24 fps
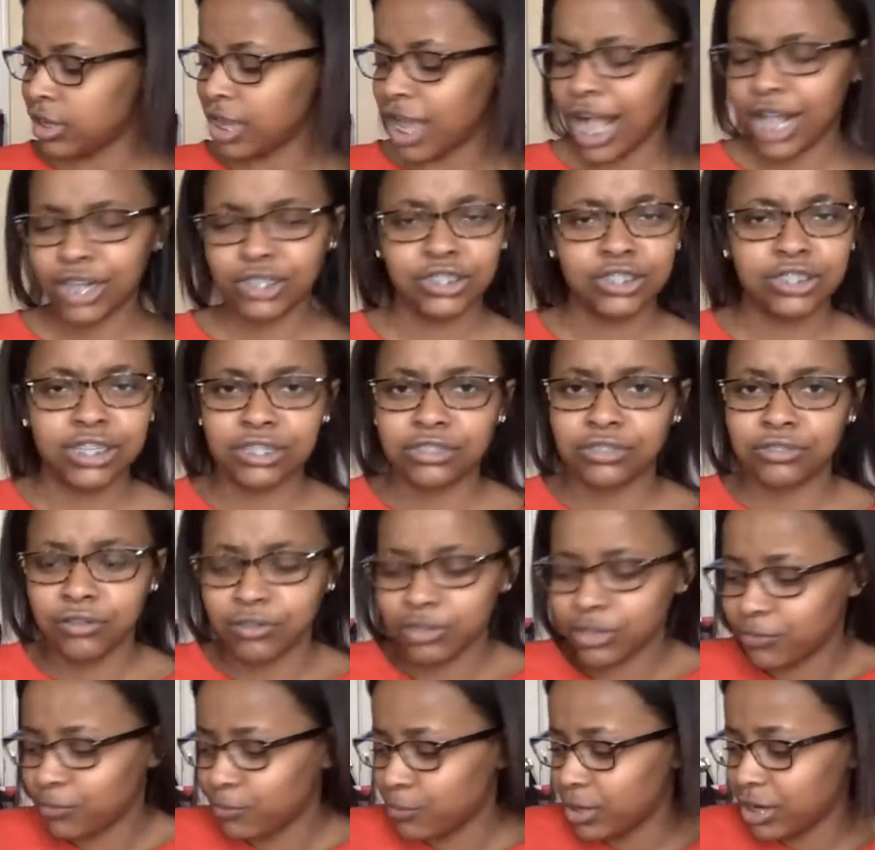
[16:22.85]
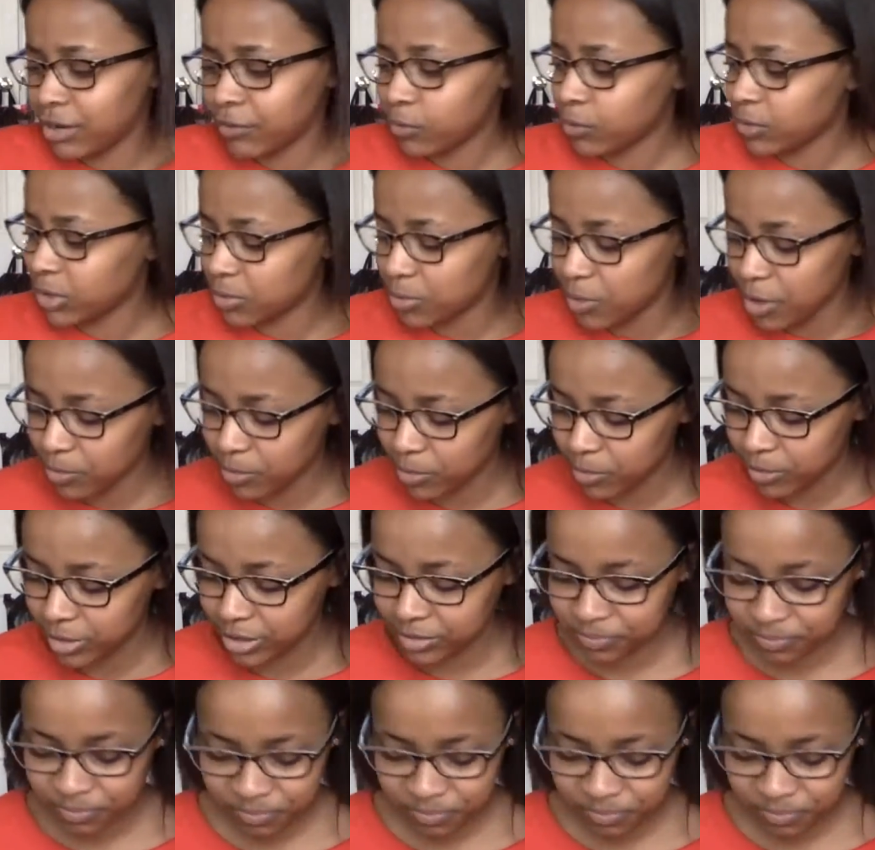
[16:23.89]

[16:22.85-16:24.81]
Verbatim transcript: I just like totally whatever with the purple one.